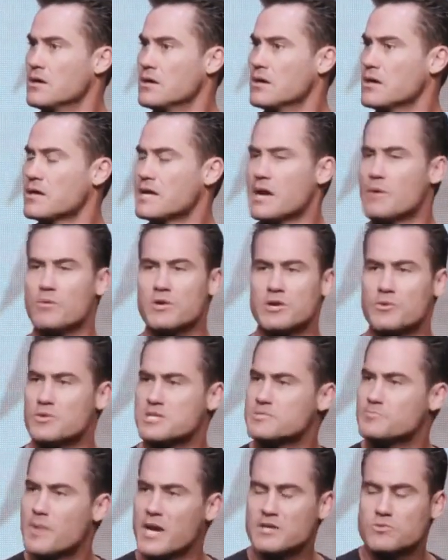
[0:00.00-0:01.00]
And I want to
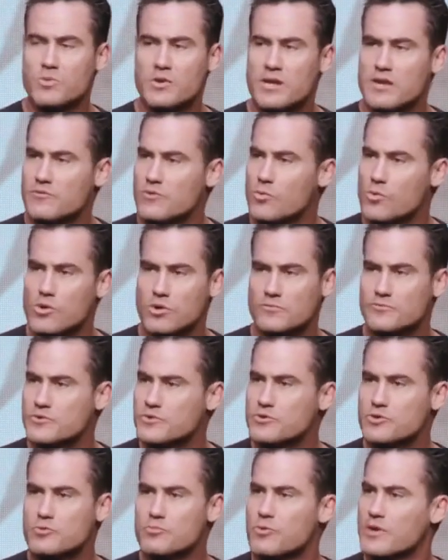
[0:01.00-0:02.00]
respect whatever worldview
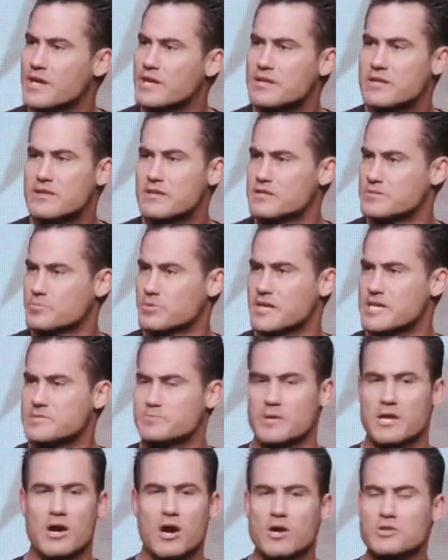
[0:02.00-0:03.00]
you bring into this place,
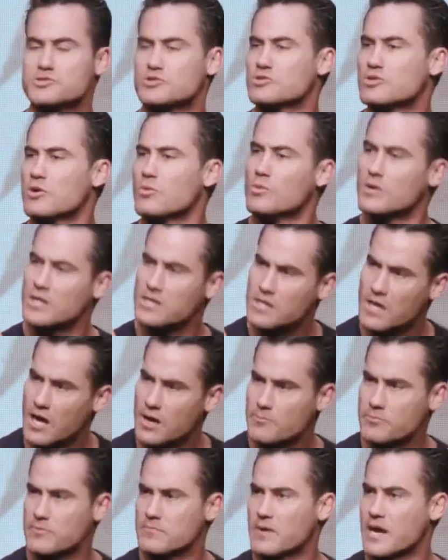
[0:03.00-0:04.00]
but I also don't want to
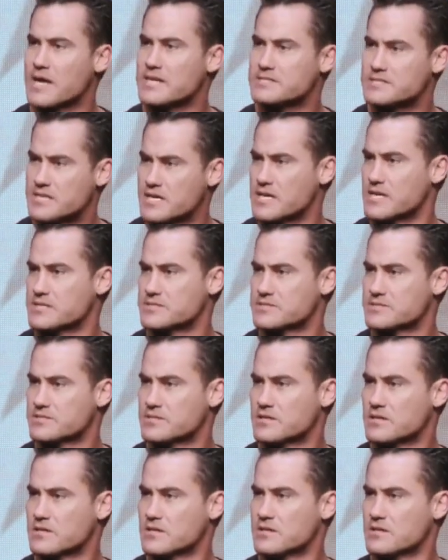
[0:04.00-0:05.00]
compromise this.
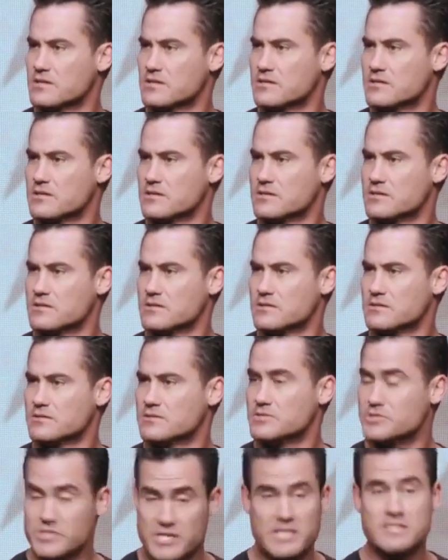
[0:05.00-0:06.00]

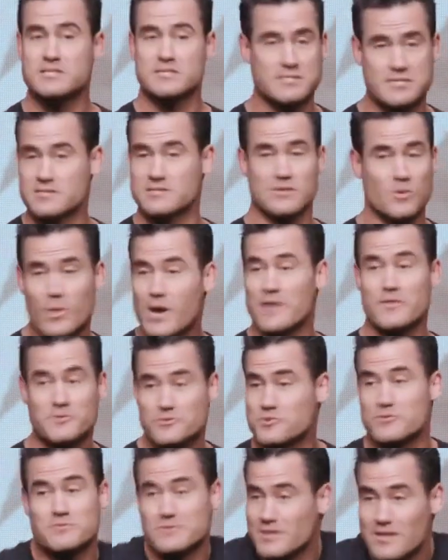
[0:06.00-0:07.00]
Jesus is the way, the
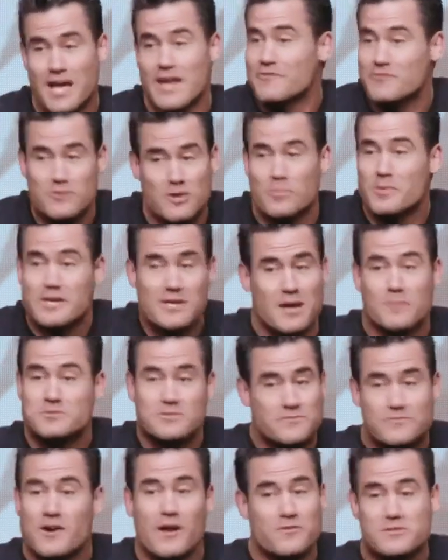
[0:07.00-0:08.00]
truth, and the life. Nobody comes to
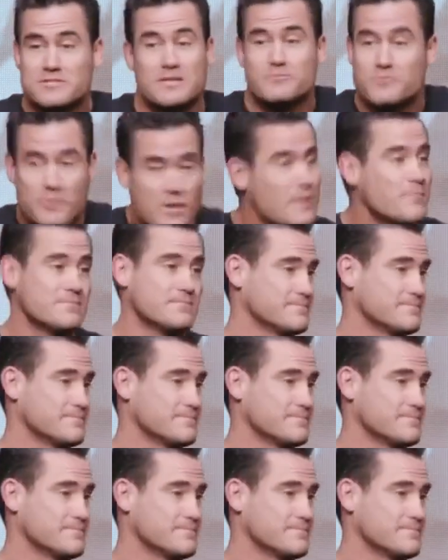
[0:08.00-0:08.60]
the Father except through him.